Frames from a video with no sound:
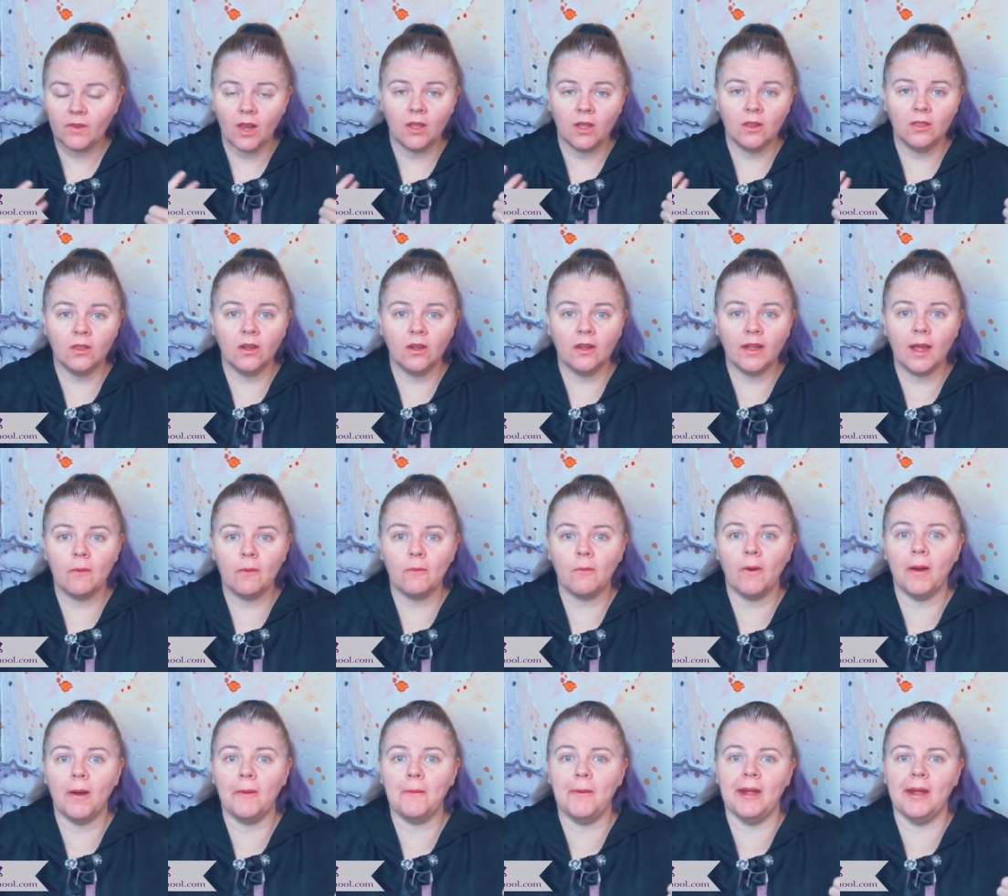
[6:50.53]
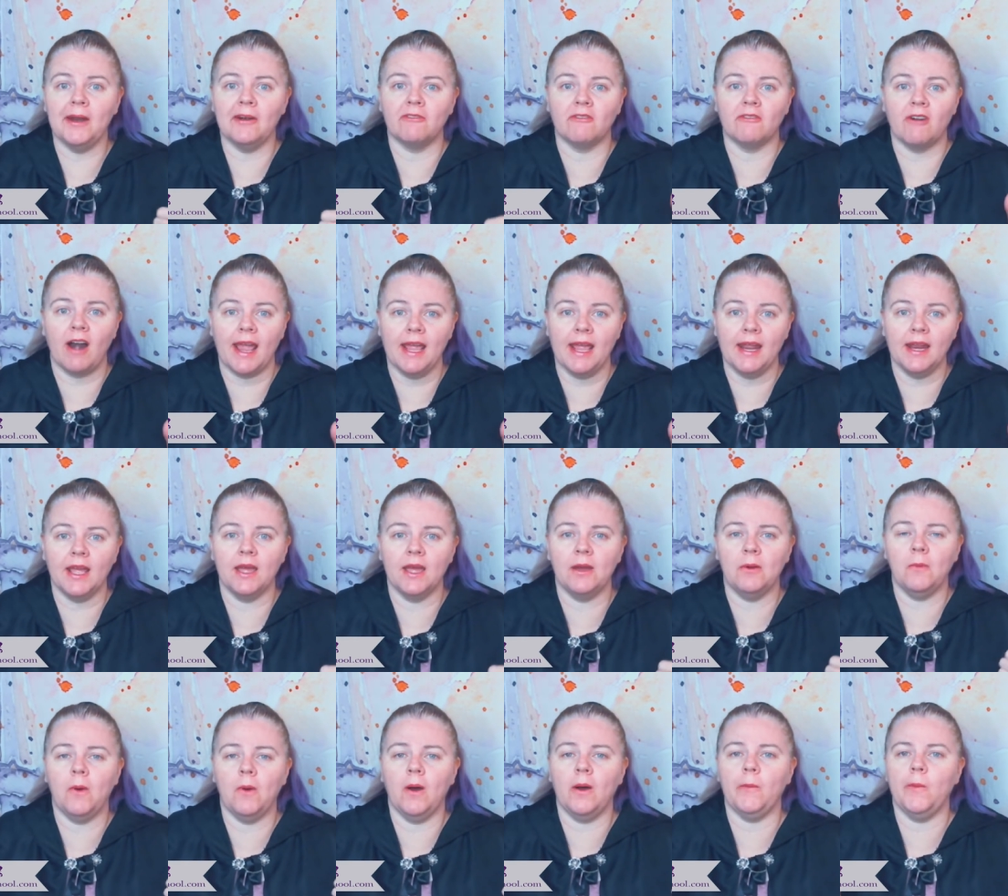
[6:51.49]
Look at what went right
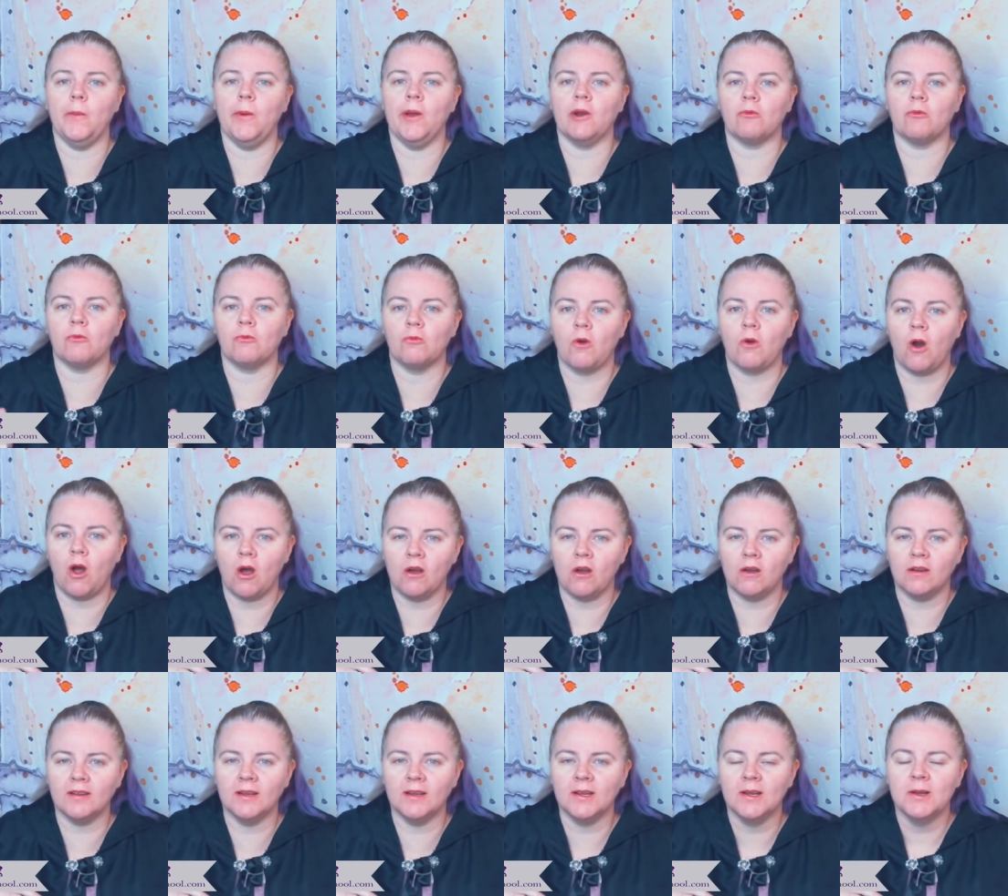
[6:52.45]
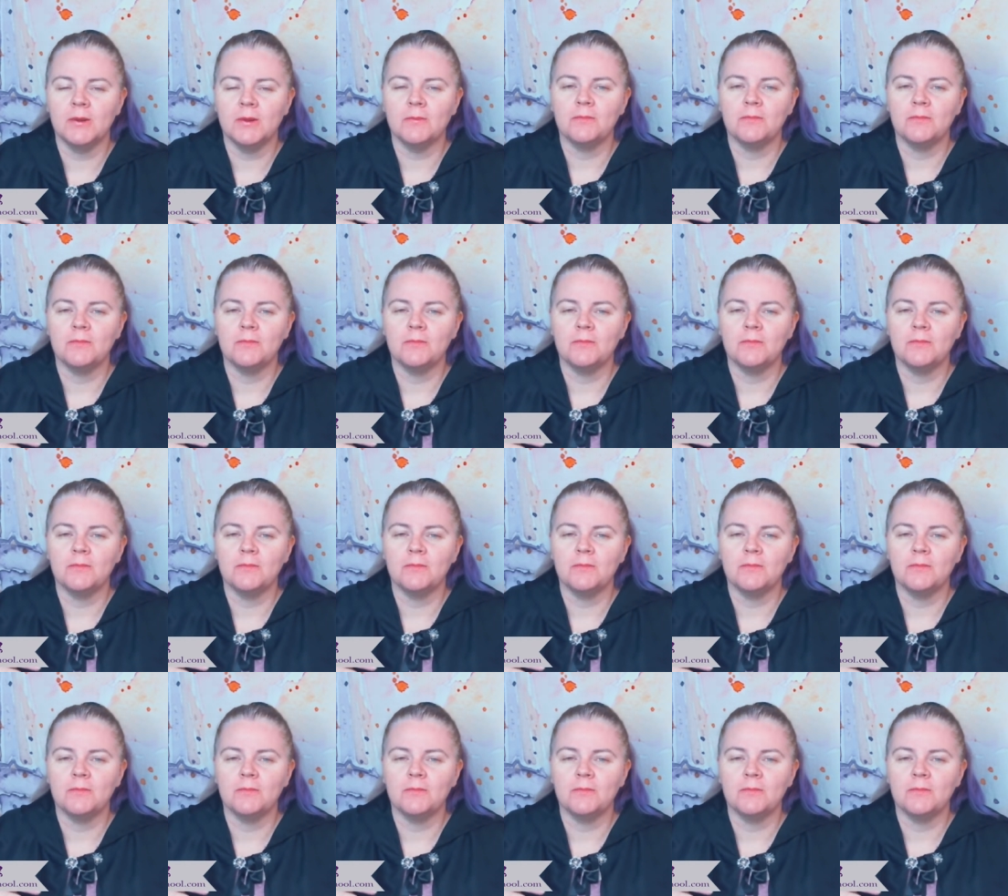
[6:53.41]
and what went wrong,